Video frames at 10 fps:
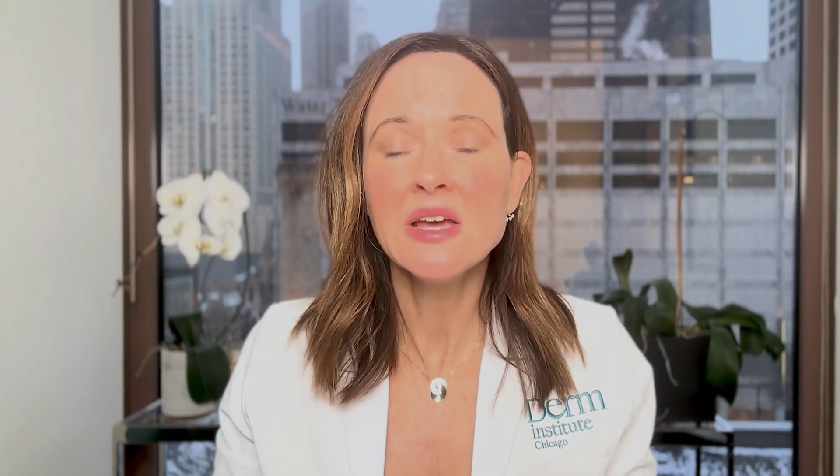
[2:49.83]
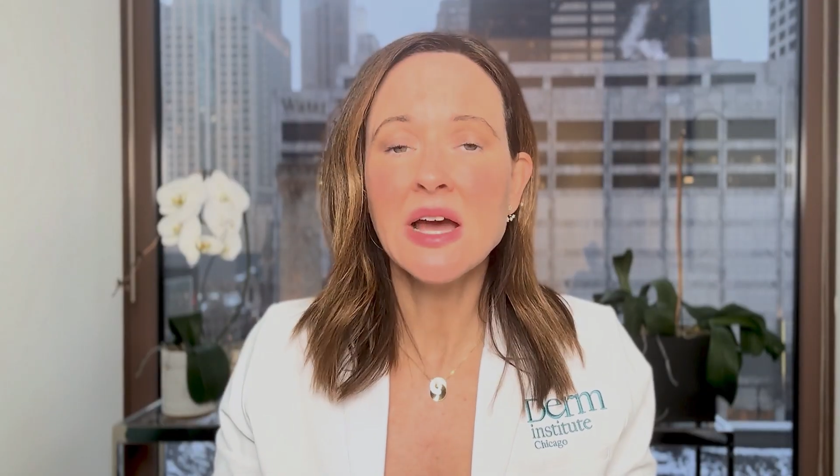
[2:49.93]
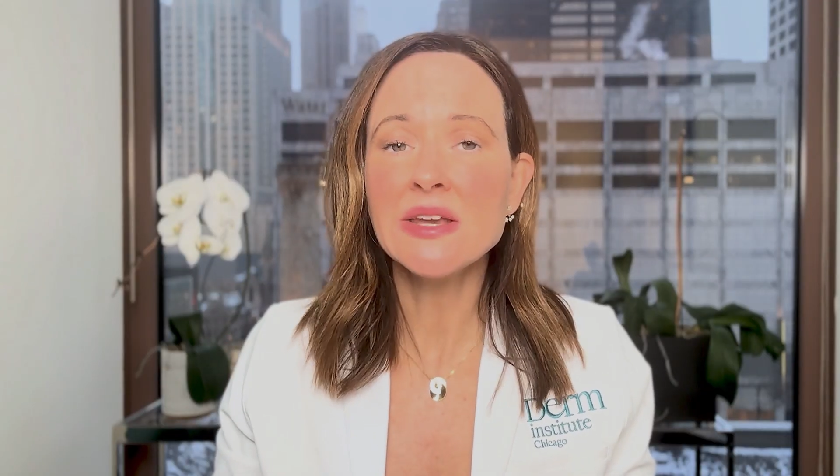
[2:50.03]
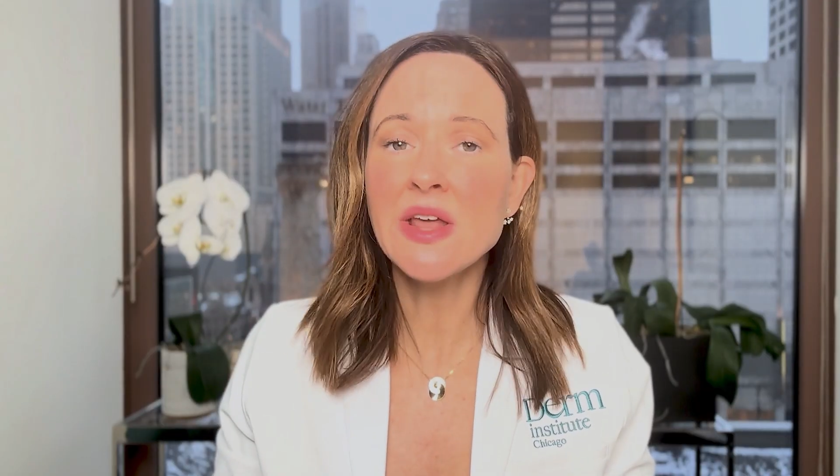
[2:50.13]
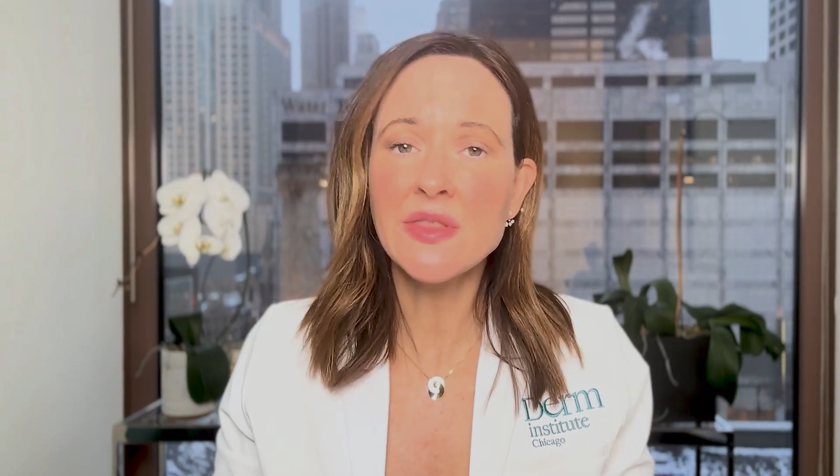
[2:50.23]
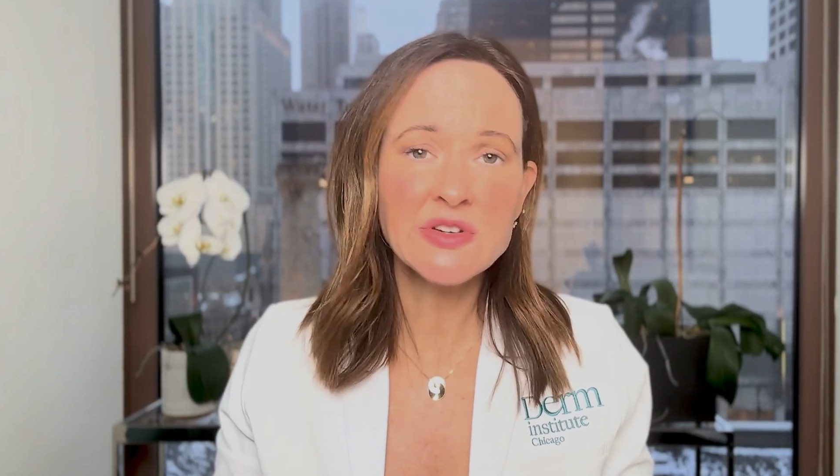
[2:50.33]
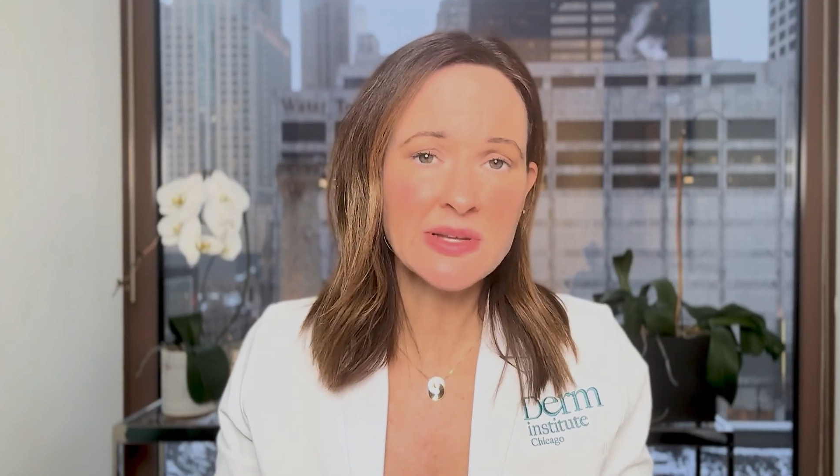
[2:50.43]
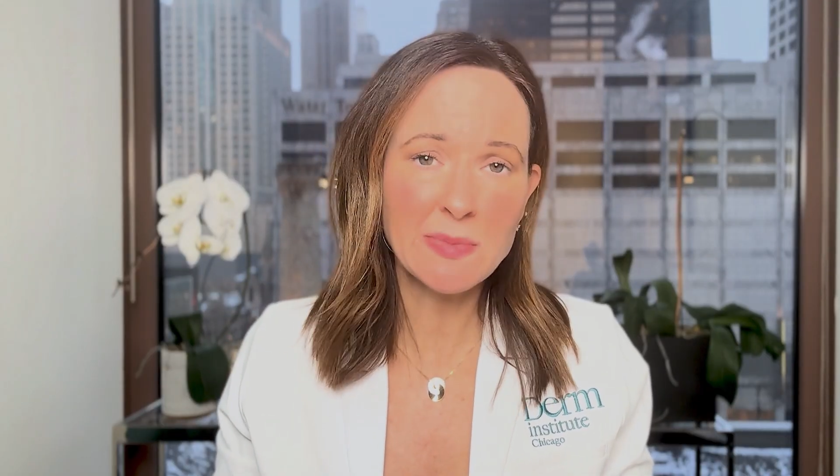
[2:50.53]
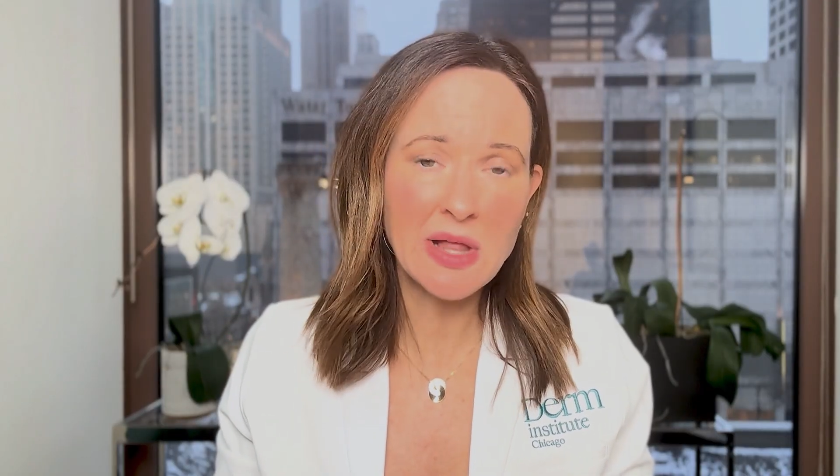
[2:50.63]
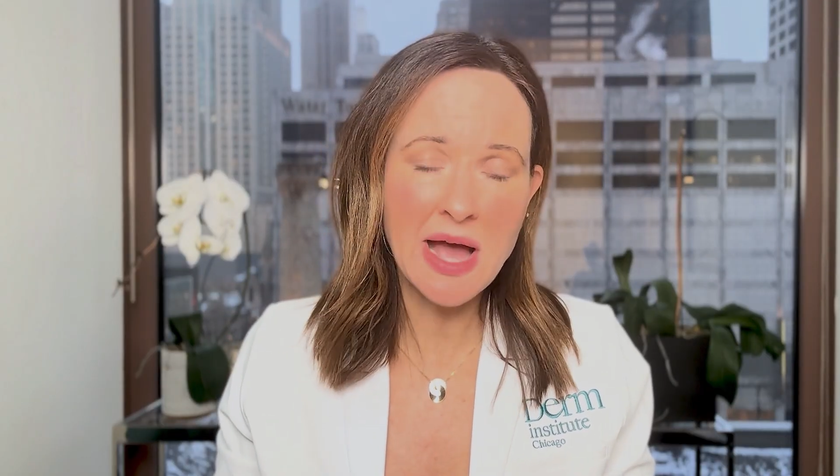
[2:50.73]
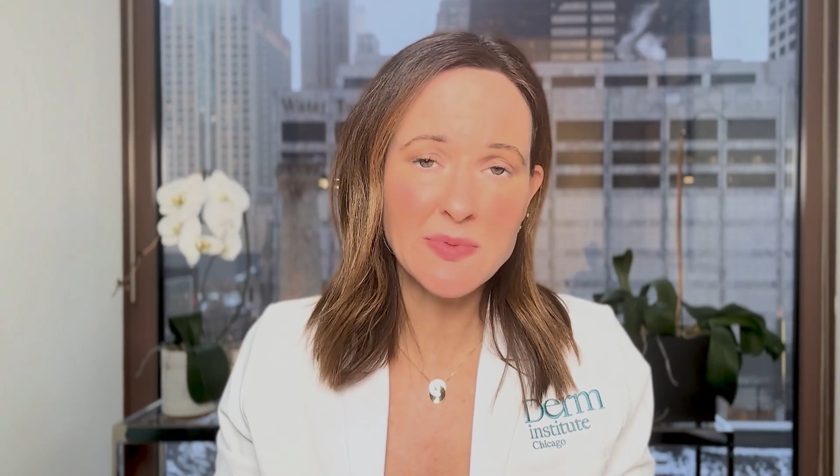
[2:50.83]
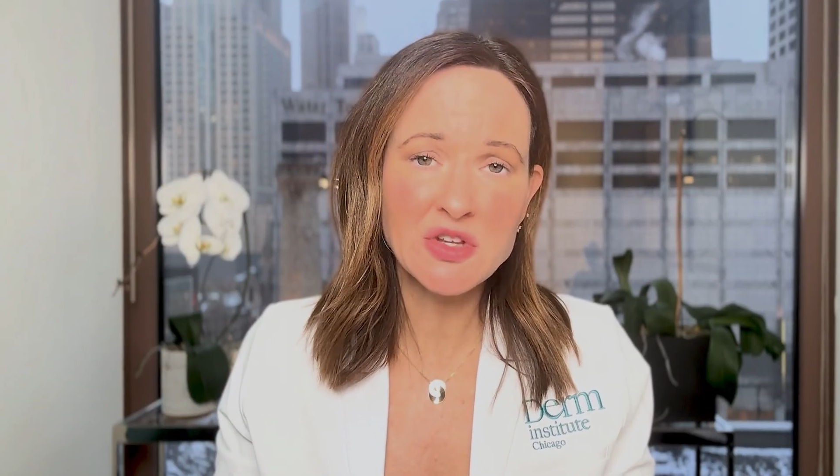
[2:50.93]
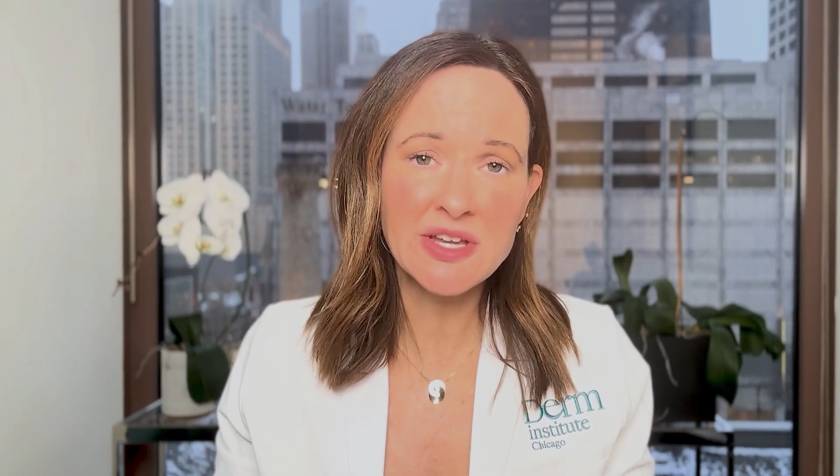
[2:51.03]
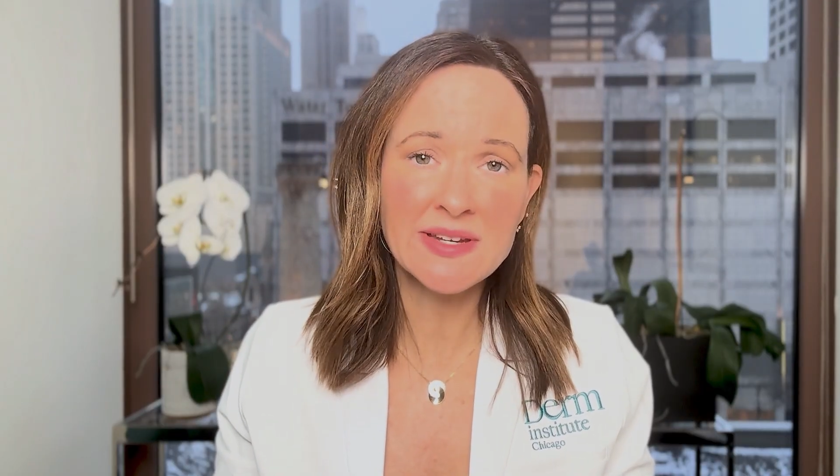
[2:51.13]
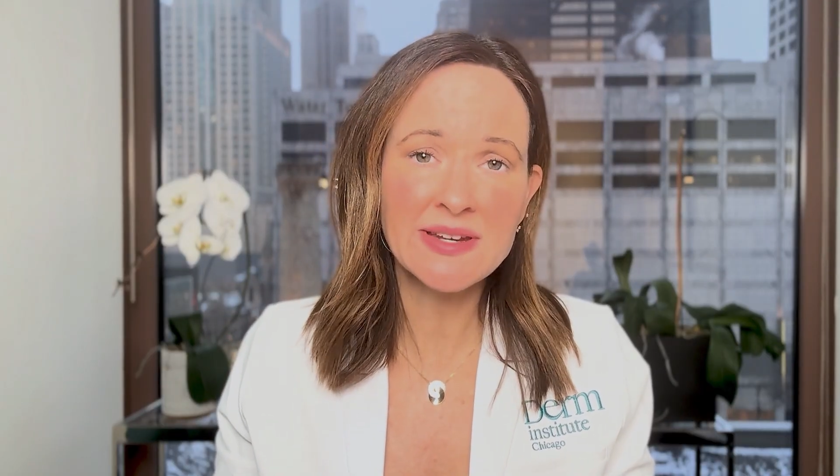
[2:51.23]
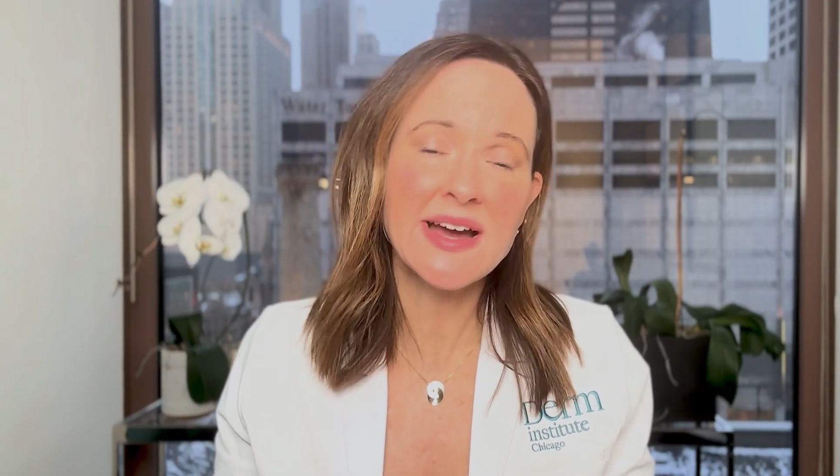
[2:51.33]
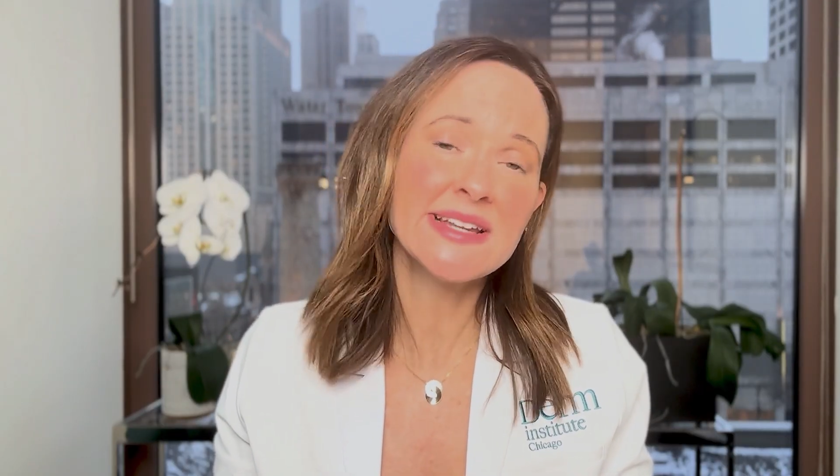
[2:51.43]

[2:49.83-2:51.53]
Another simple option,